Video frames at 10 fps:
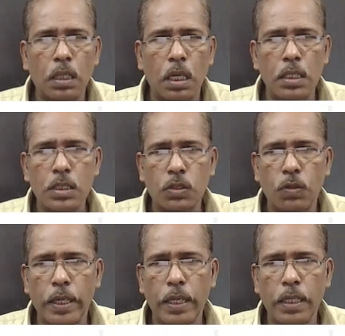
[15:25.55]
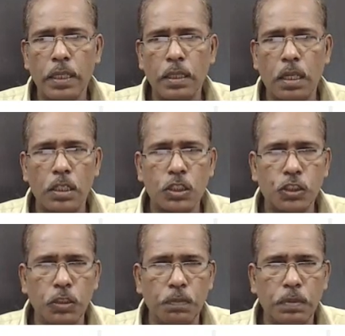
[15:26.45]
cos square cos
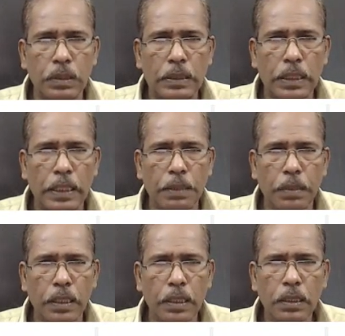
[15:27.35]
cube 3 mean,